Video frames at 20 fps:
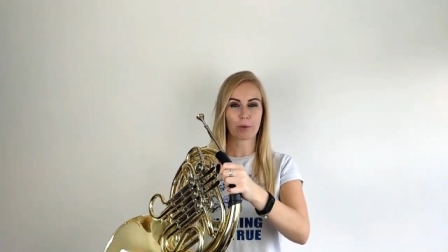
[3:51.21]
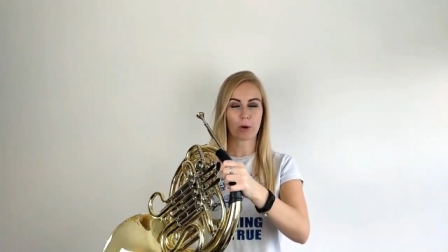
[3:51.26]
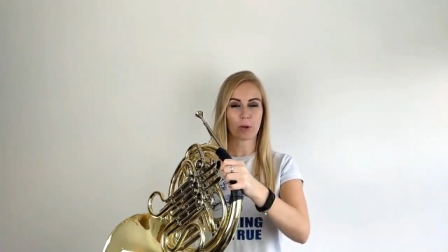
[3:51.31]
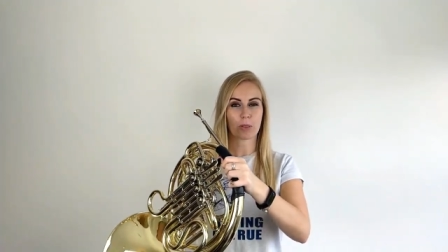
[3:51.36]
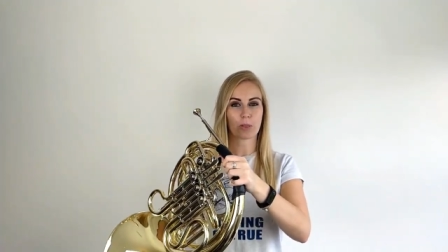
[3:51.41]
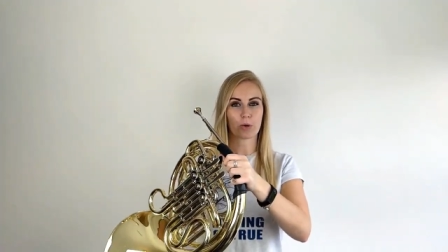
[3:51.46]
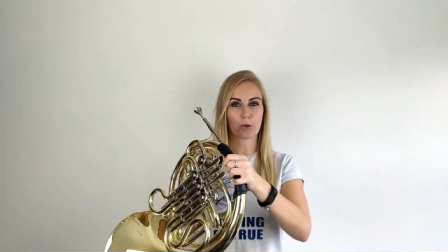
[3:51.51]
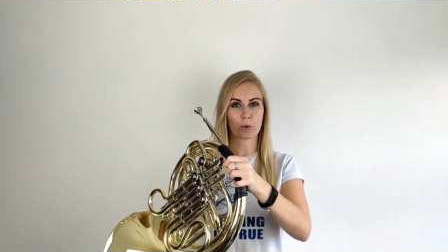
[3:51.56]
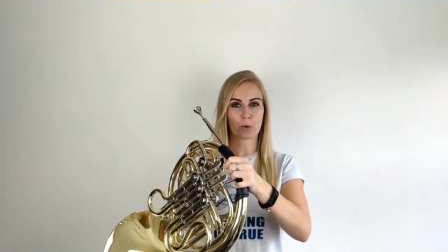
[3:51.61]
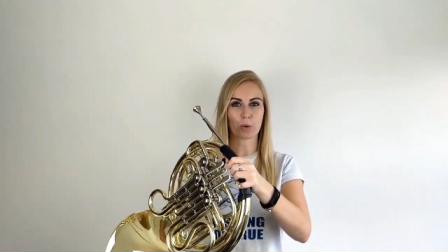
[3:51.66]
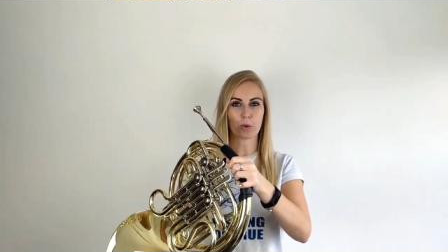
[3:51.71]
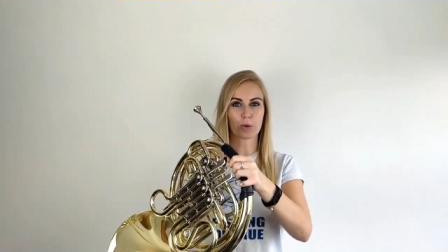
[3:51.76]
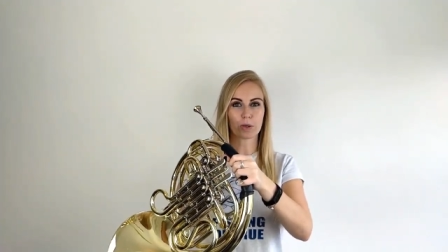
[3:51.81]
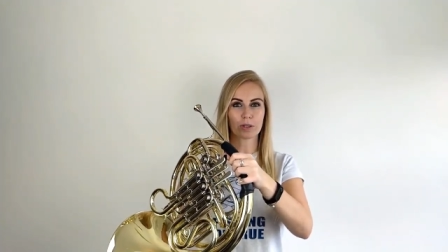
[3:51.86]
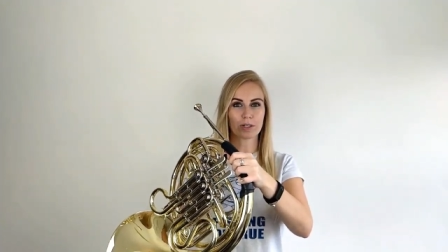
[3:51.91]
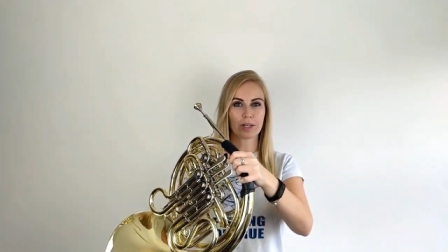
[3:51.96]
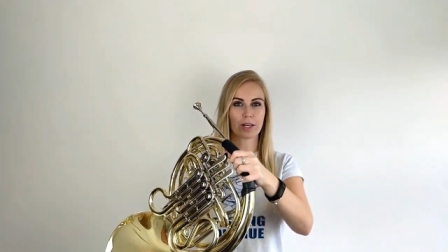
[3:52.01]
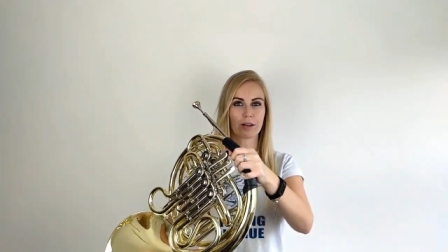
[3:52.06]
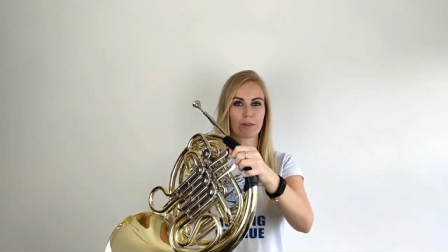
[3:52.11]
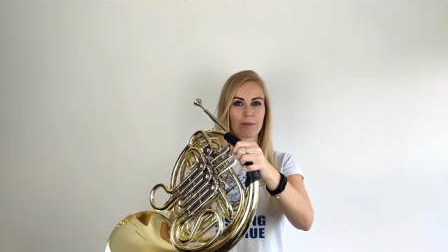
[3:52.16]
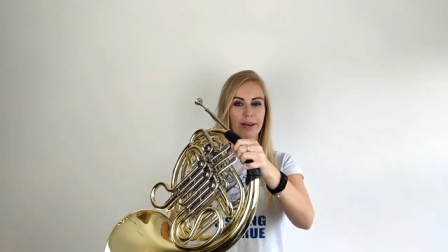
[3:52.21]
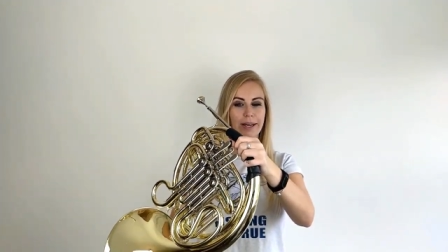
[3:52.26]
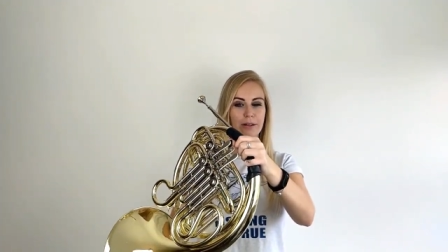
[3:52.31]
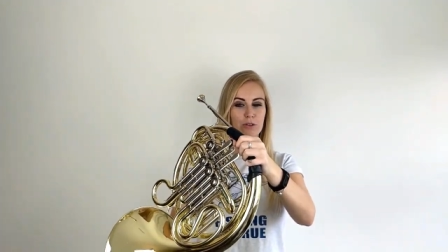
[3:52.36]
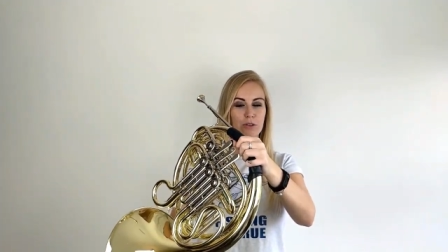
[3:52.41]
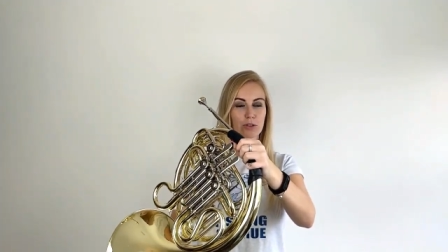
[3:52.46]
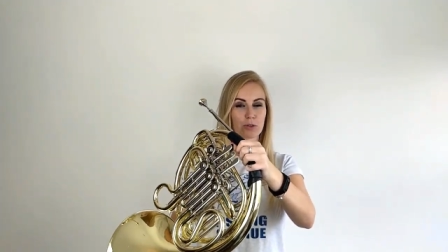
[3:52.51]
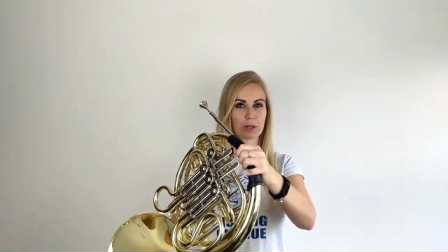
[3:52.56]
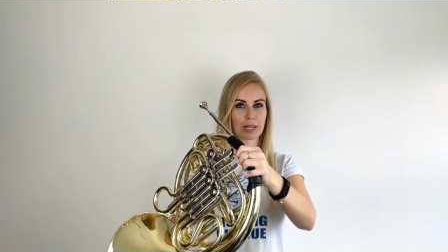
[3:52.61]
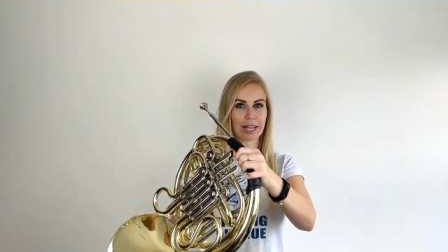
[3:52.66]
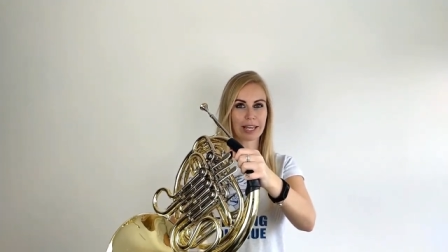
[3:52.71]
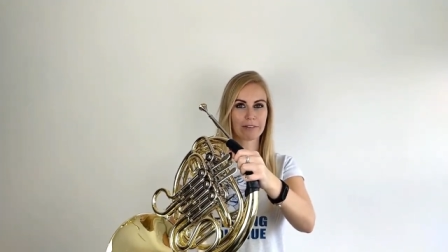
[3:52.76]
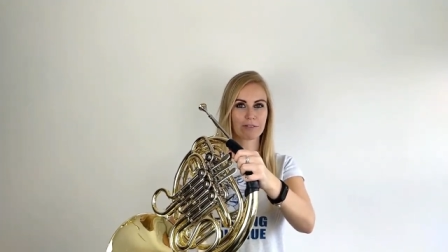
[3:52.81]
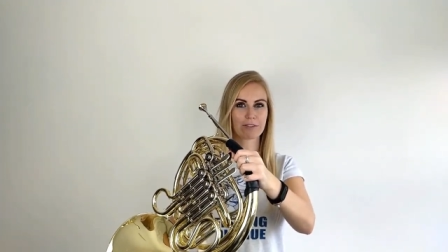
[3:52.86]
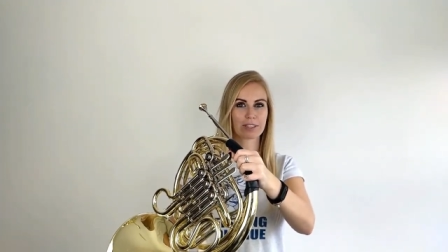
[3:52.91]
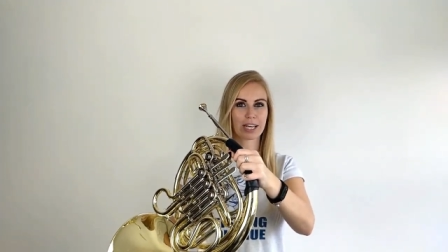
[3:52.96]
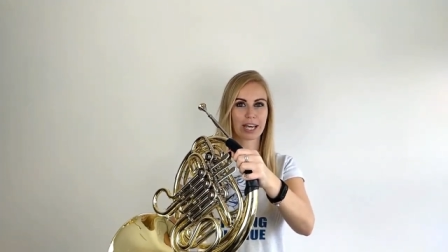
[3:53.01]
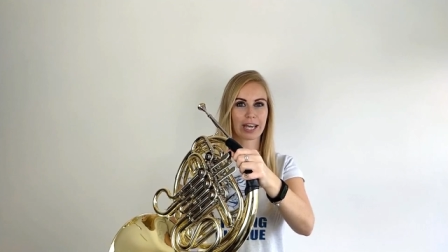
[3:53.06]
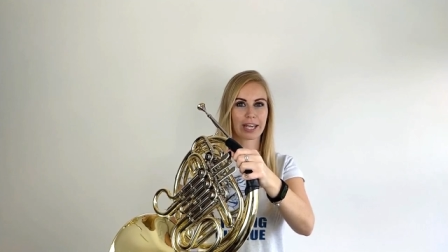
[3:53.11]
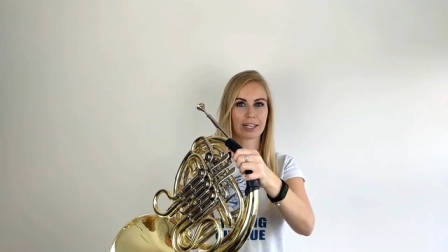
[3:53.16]
on the horn around your
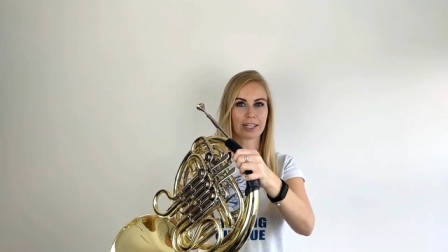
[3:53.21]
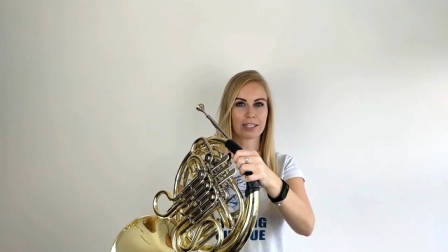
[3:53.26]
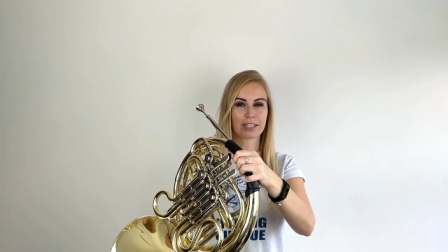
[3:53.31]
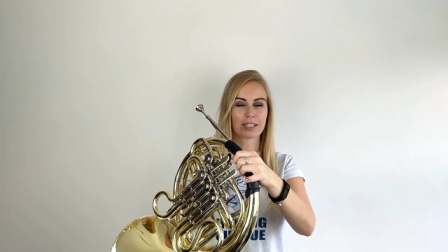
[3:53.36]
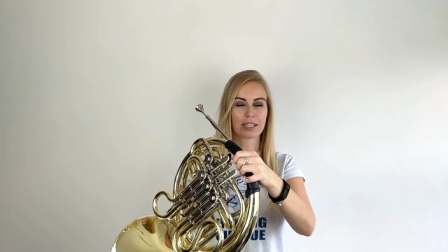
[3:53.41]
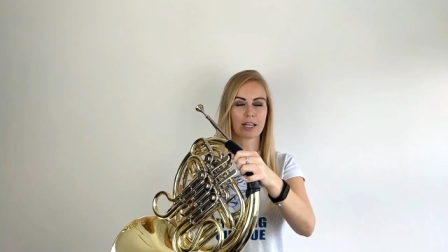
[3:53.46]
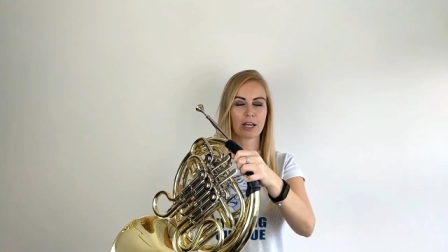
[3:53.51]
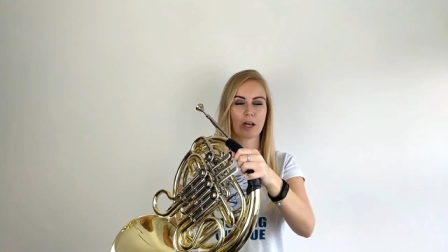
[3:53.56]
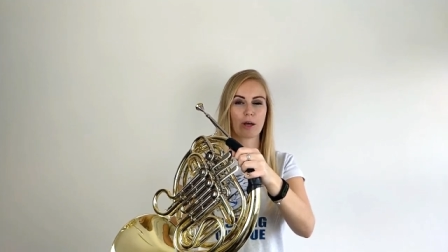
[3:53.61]
left hand,